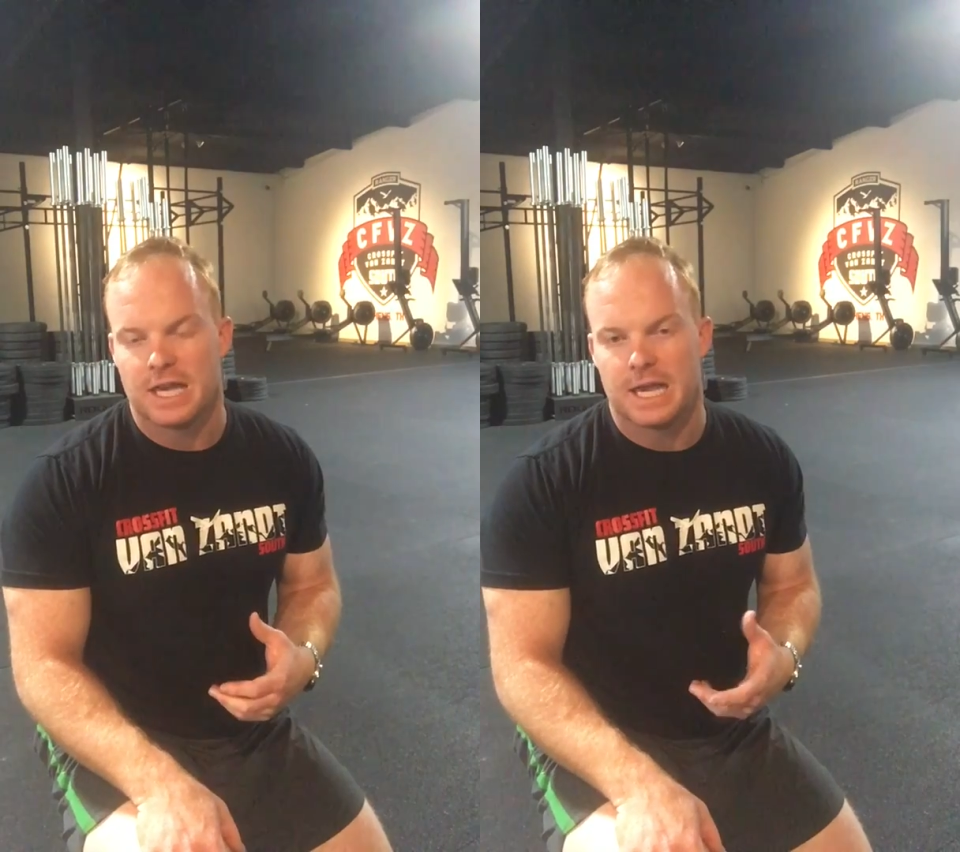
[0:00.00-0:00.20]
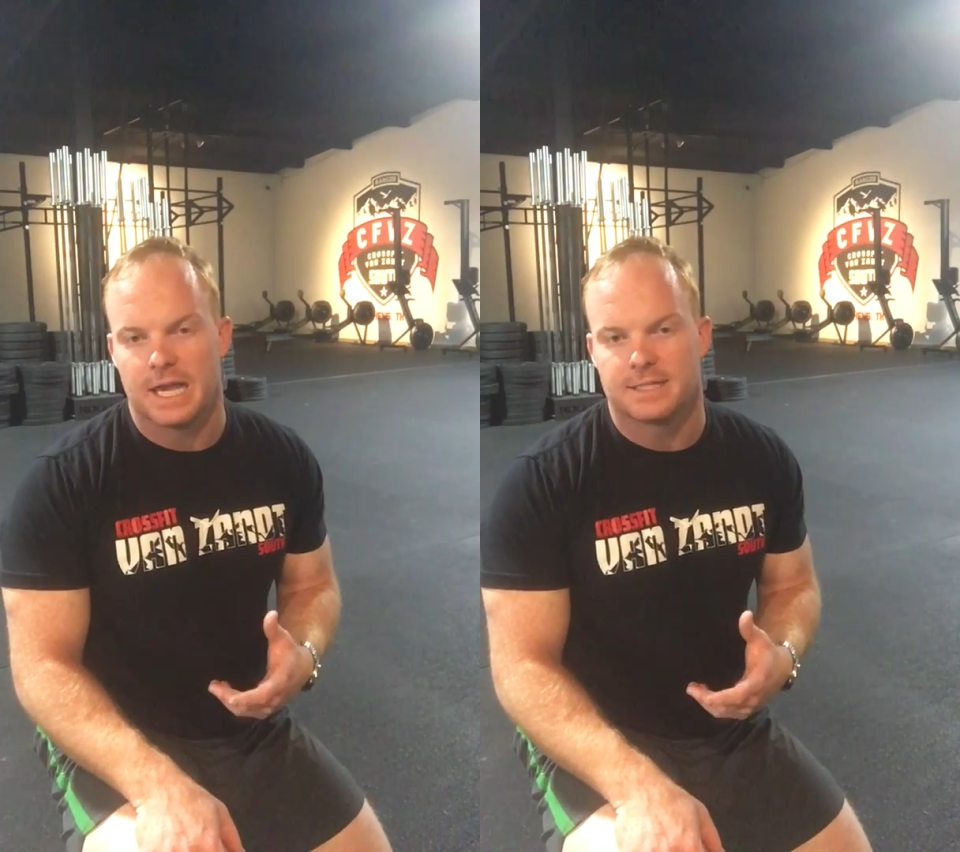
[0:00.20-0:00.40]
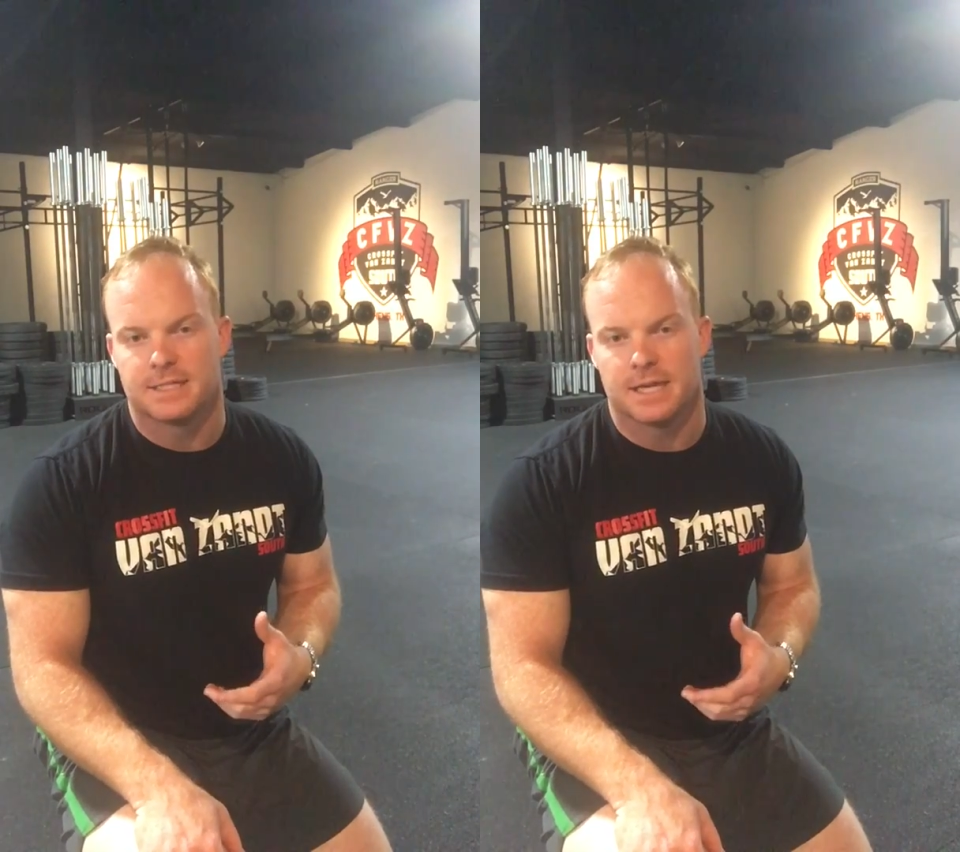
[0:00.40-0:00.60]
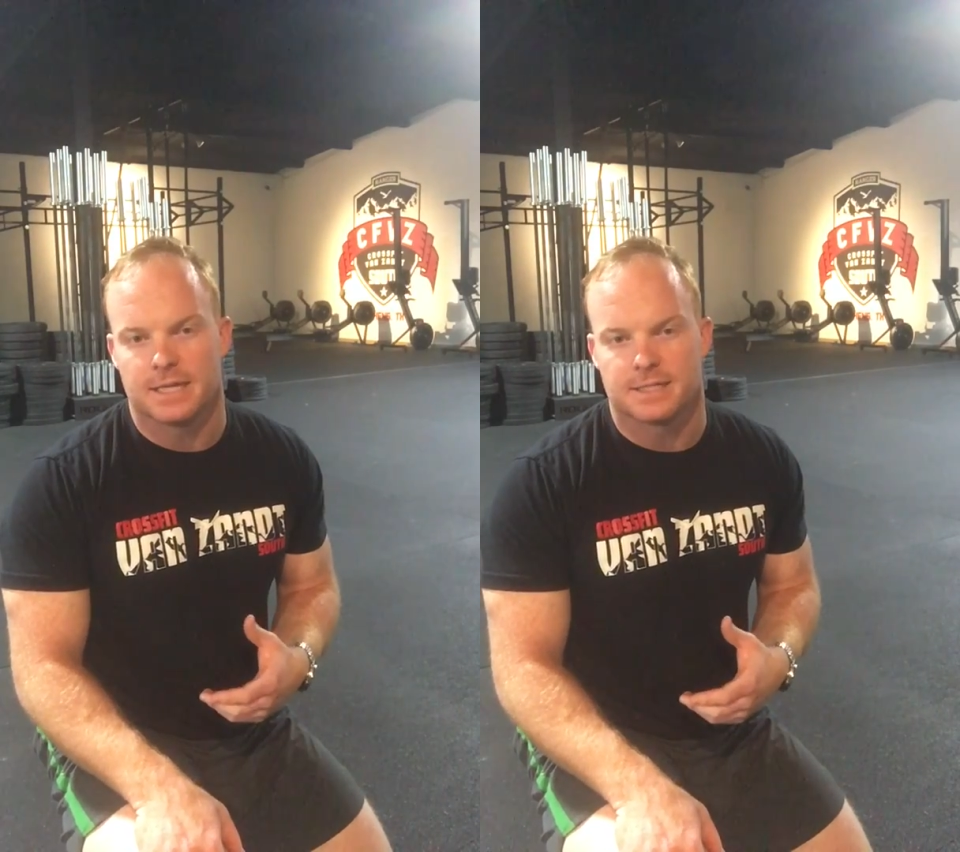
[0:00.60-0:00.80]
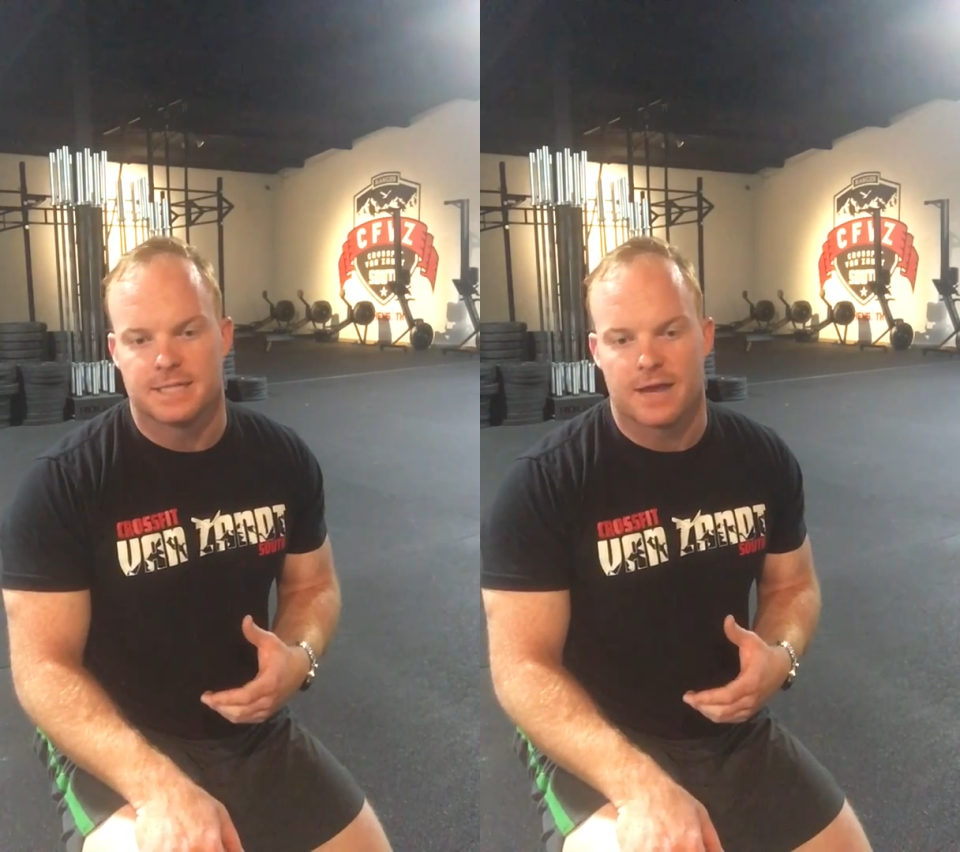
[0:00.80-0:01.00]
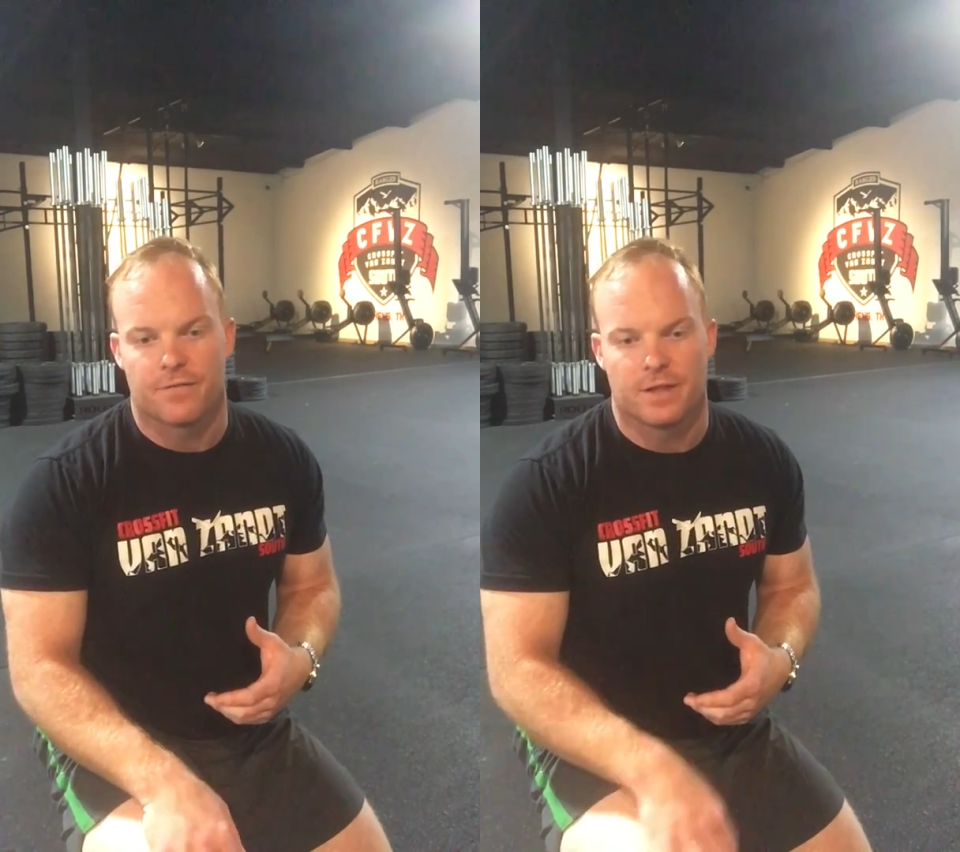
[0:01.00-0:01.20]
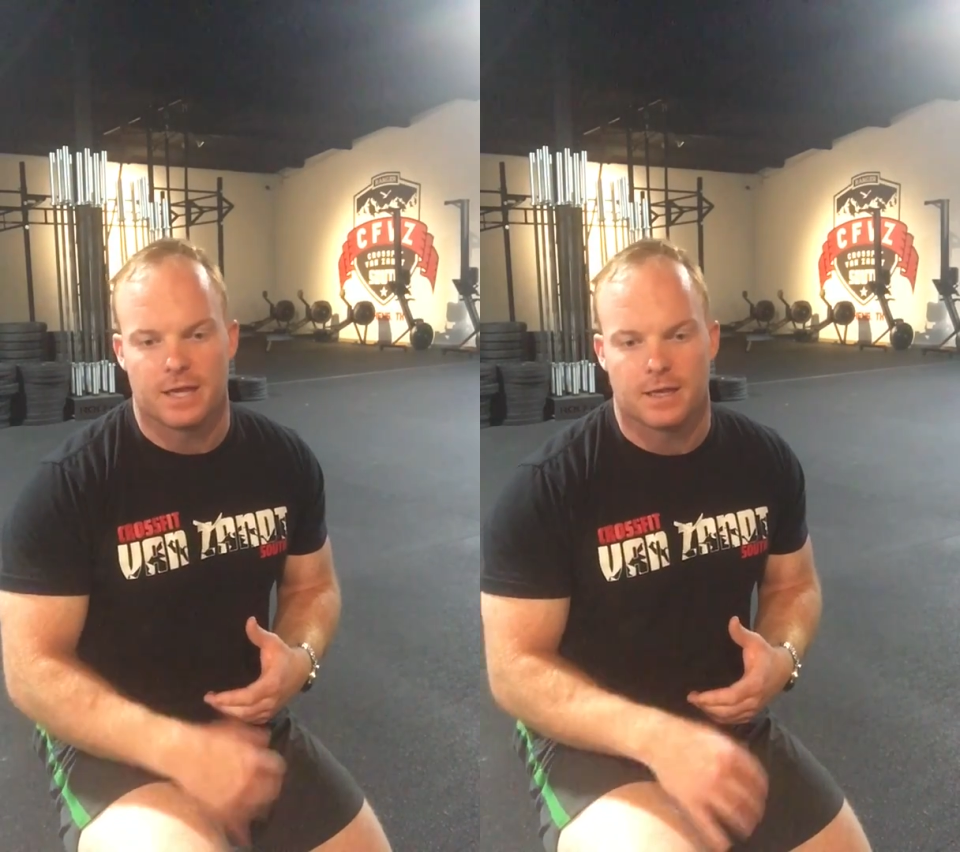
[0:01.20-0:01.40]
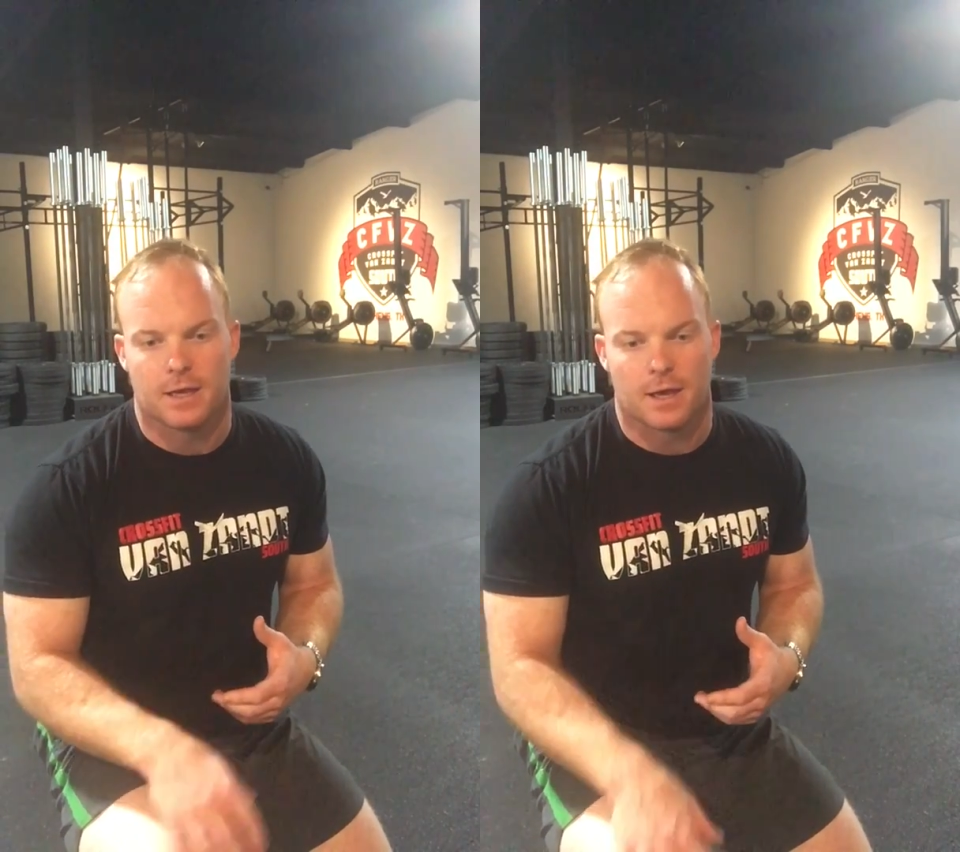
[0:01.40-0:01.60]
it's
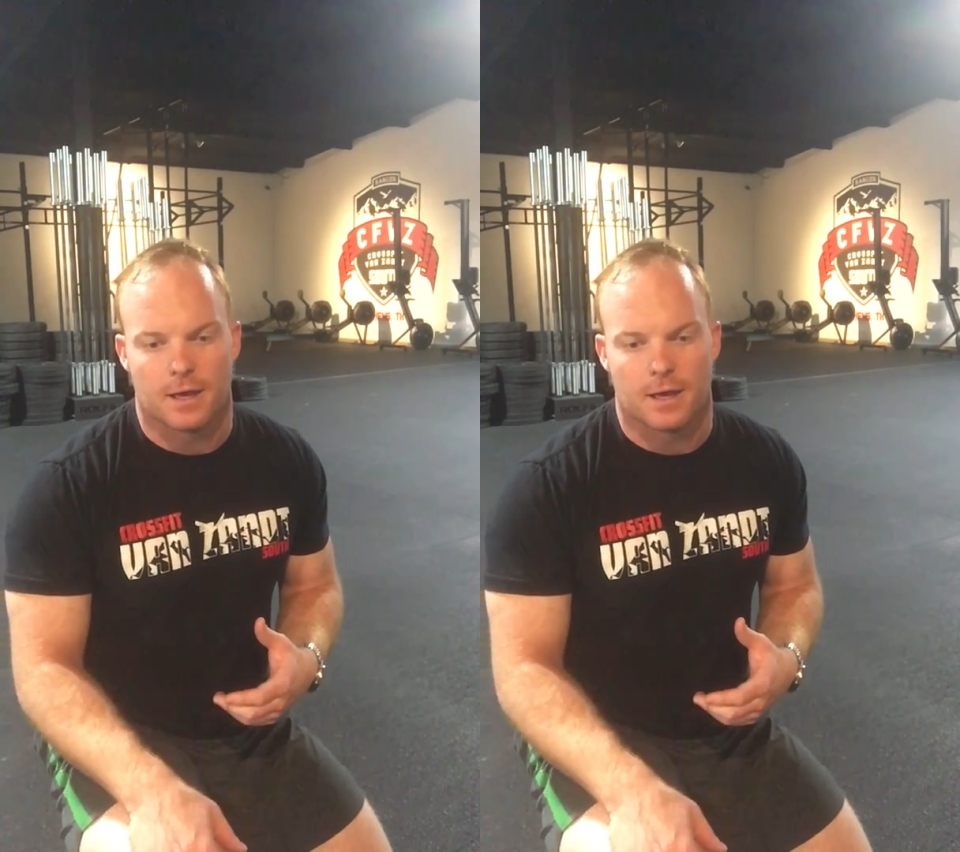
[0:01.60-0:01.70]
definitely,